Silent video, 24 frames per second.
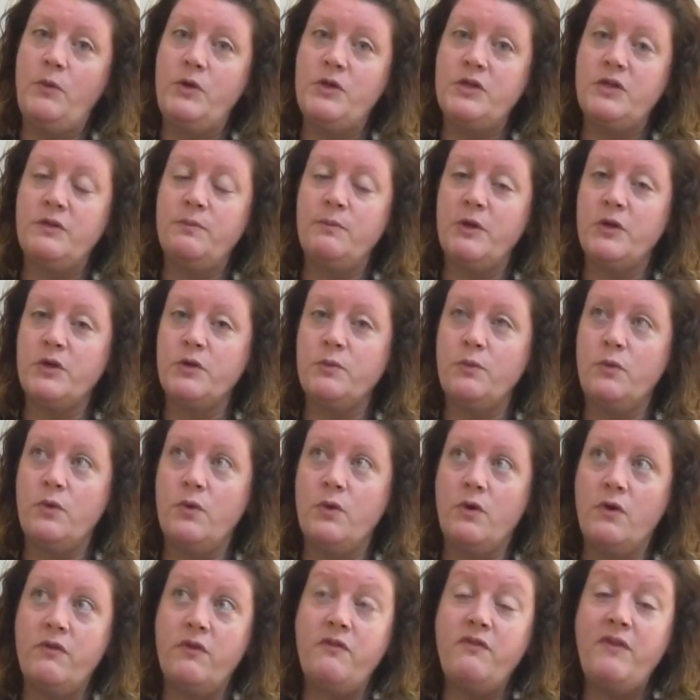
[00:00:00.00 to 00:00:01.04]
which is much
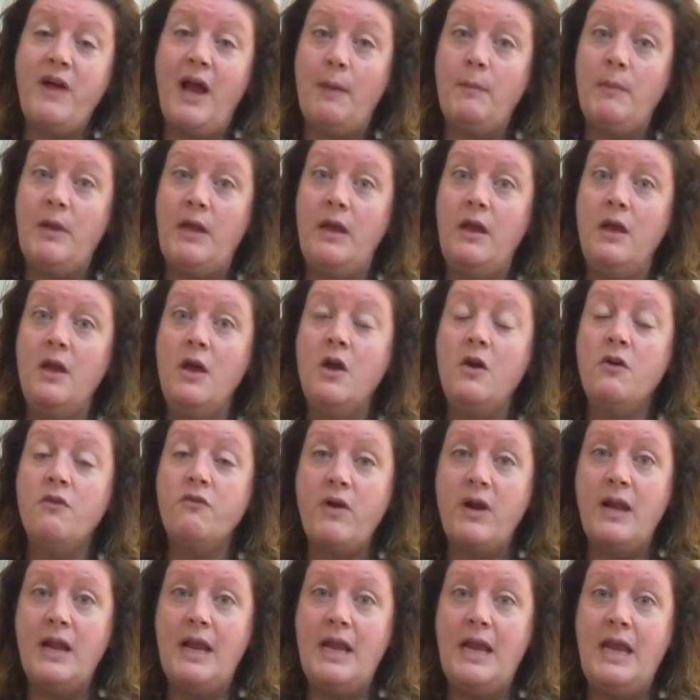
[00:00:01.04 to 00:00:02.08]
more of a
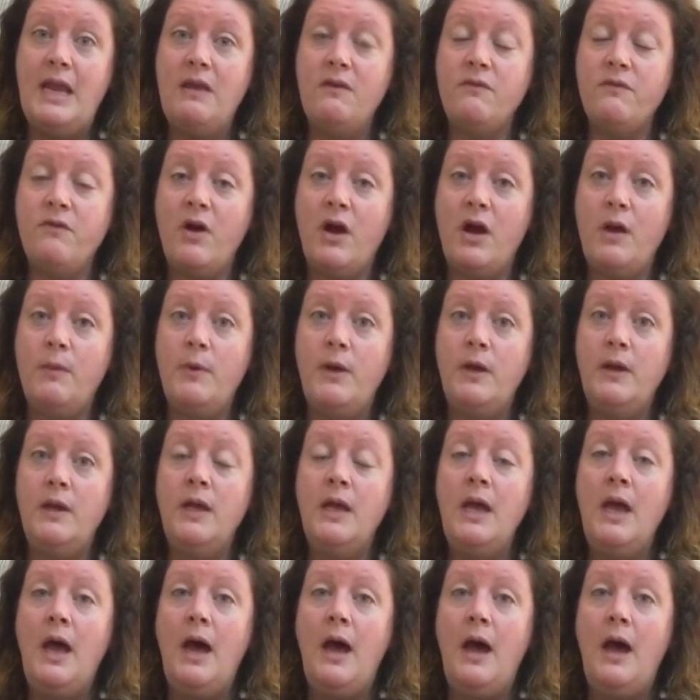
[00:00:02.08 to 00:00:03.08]
family-friendly environment.